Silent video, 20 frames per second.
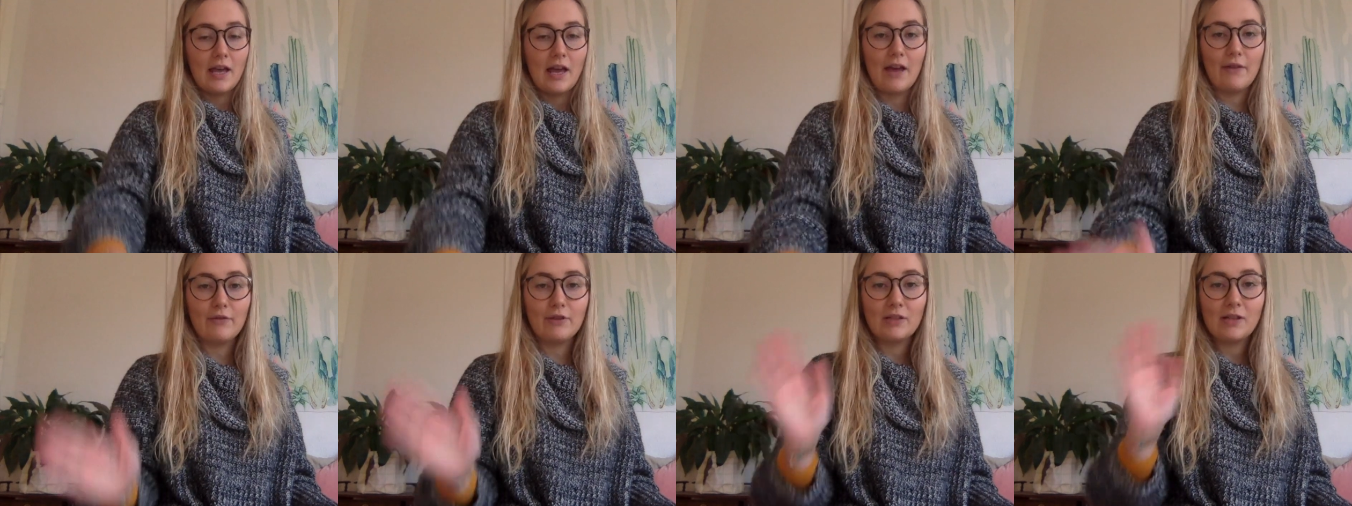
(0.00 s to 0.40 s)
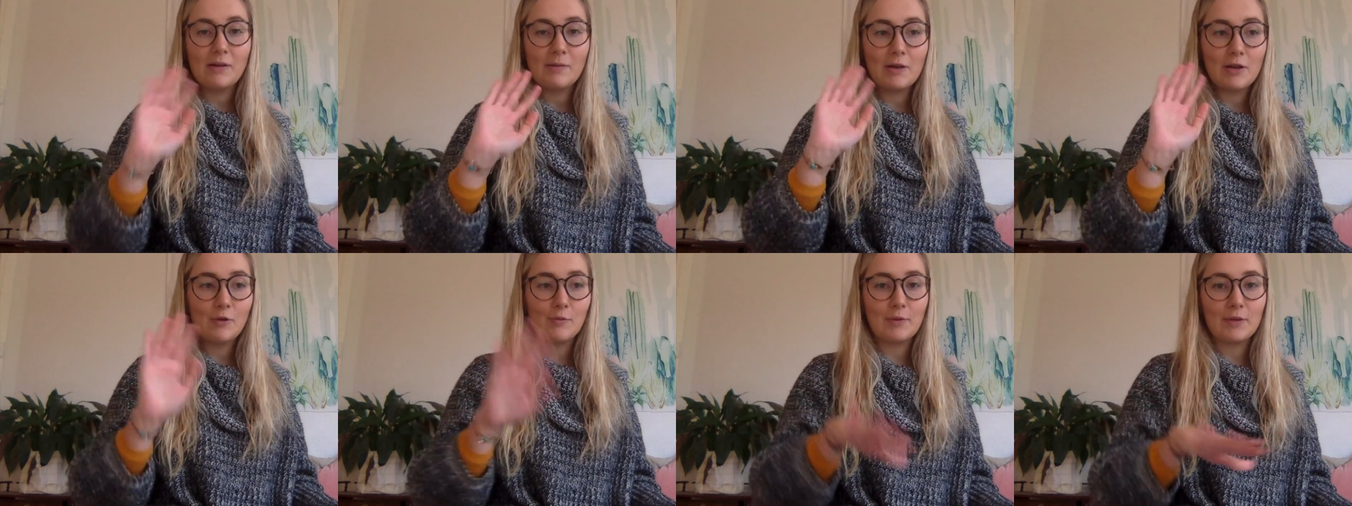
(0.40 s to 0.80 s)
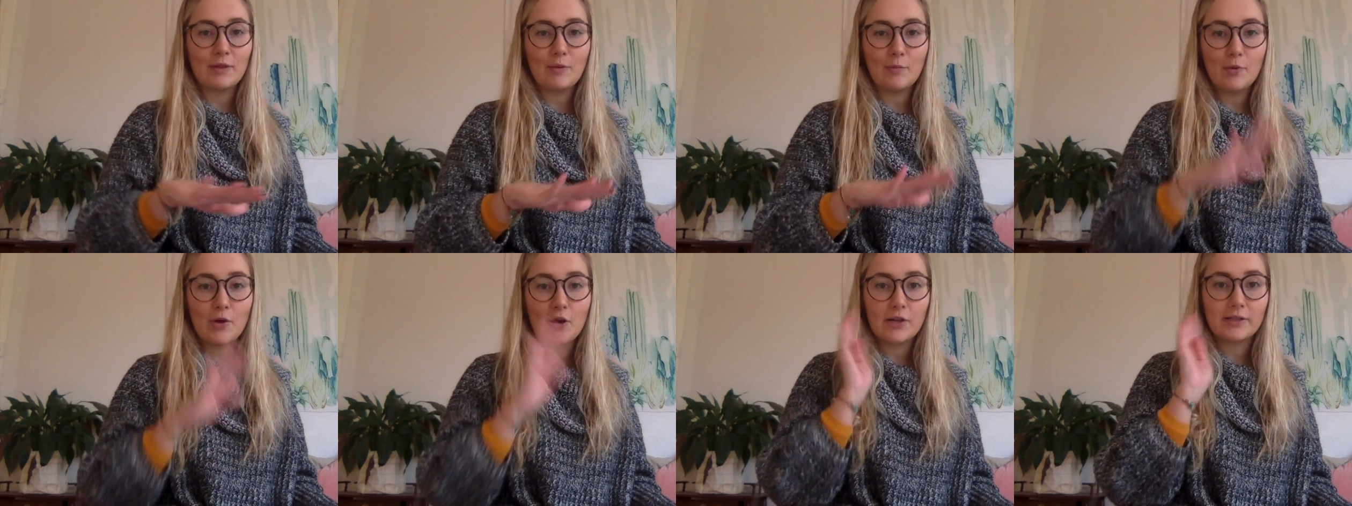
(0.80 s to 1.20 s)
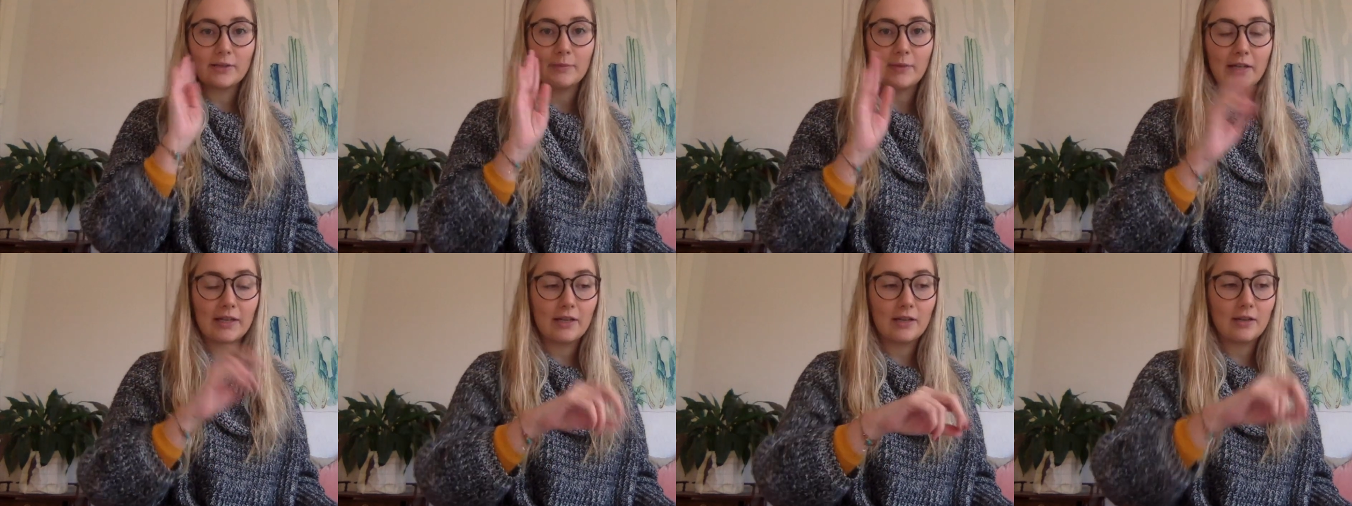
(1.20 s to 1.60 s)
every time I open the box,
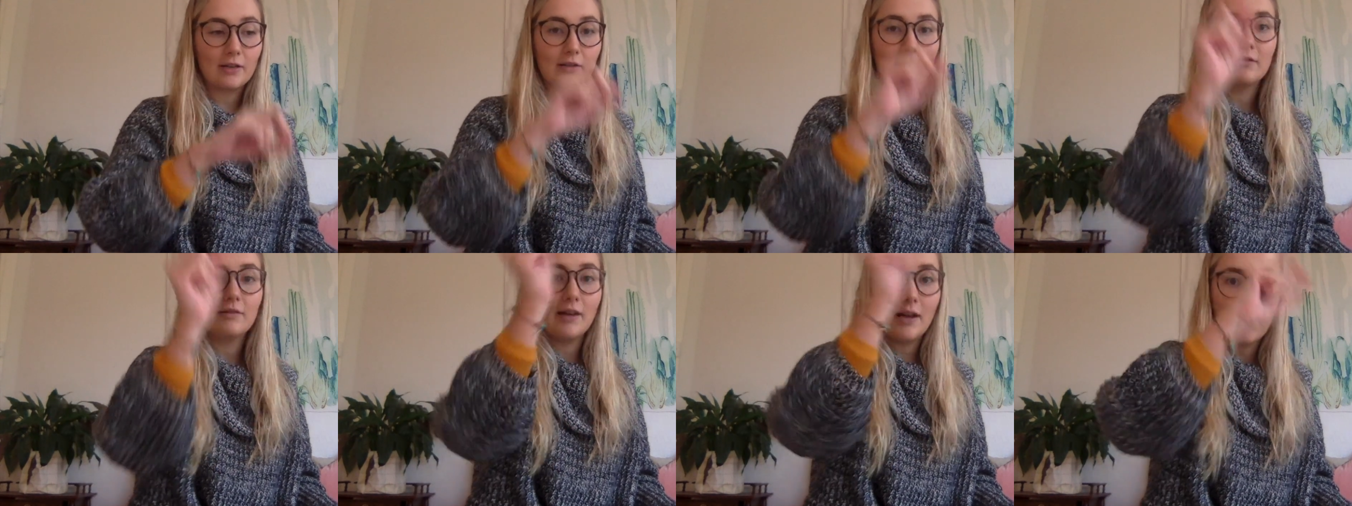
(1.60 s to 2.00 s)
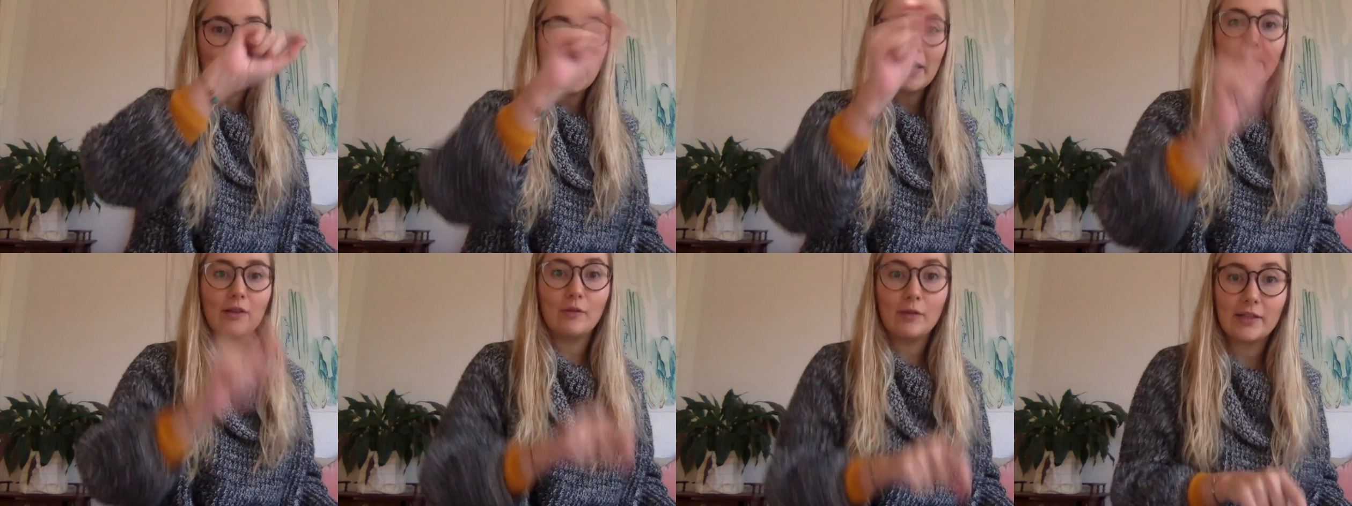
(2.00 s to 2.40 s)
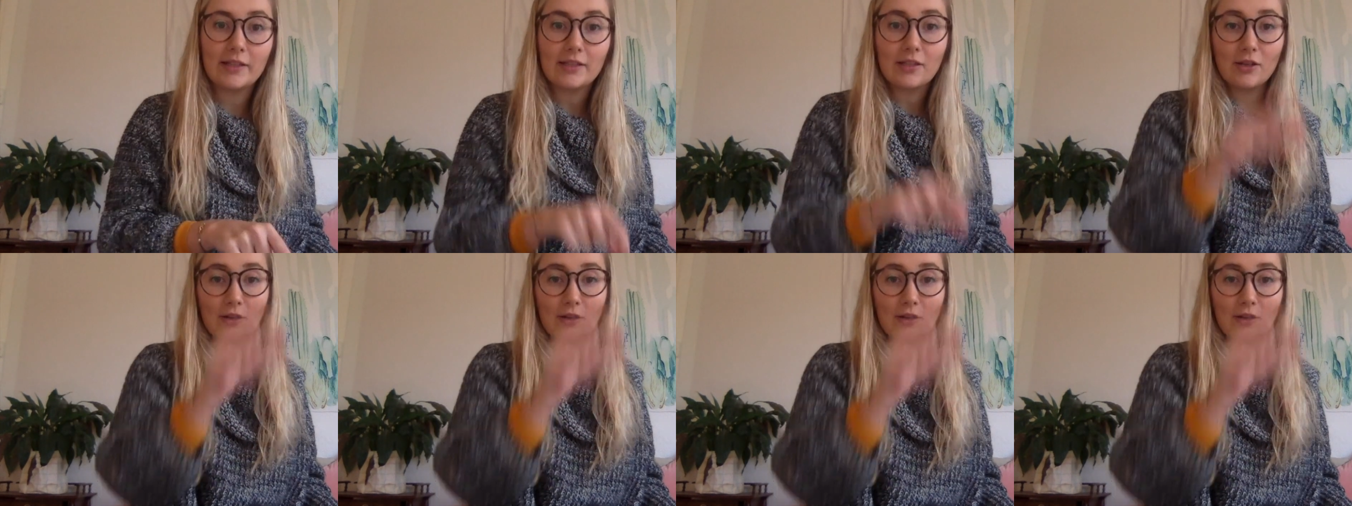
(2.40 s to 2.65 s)
I make a list.